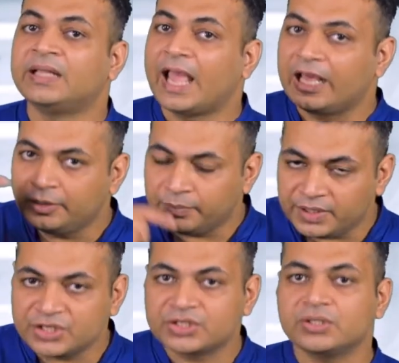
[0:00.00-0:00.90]
the
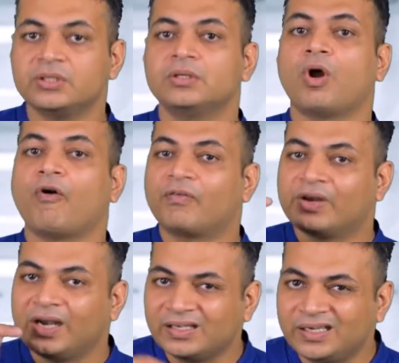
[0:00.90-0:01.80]
elimination of
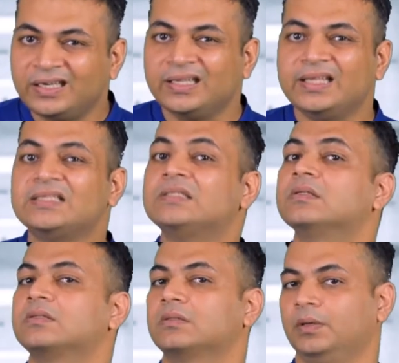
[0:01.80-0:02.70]
creatinine is
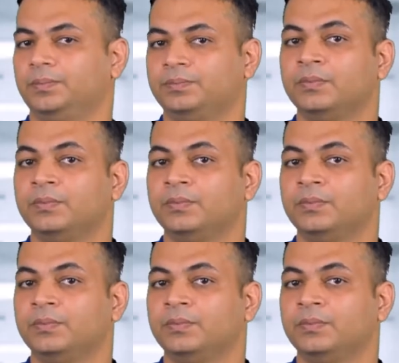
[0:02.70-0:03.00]
disturbed,